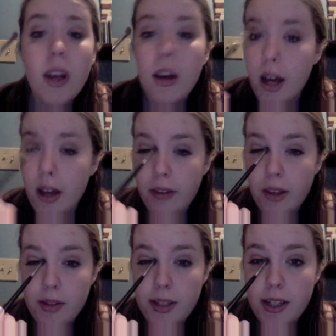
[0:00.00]
I've
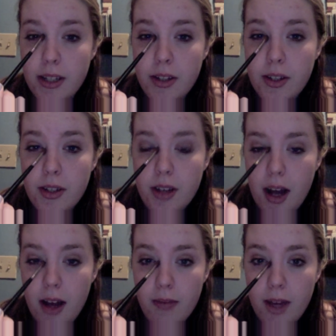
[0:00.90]
used it
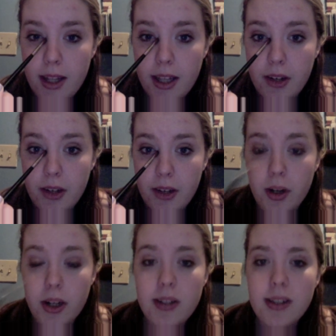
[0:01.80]
on the inner
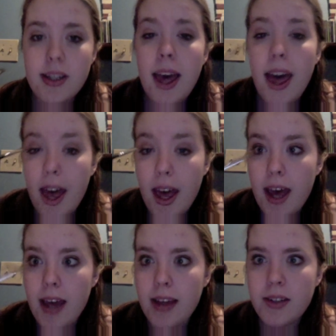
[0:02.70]
corners,
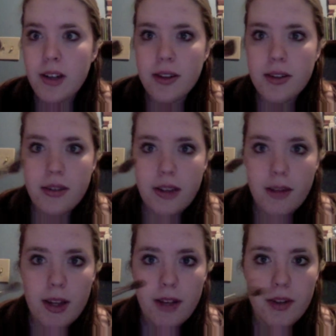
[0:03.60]
and also, I
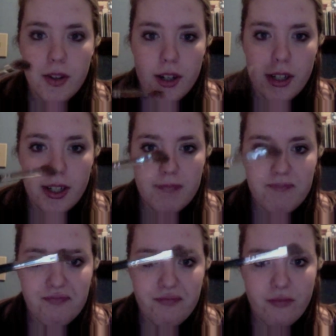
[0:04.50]
mean, if you turn it
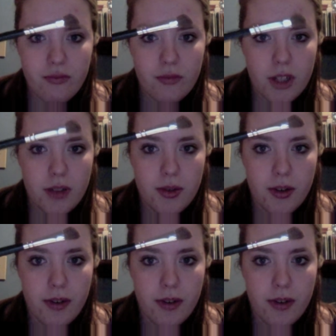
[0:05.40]
sort of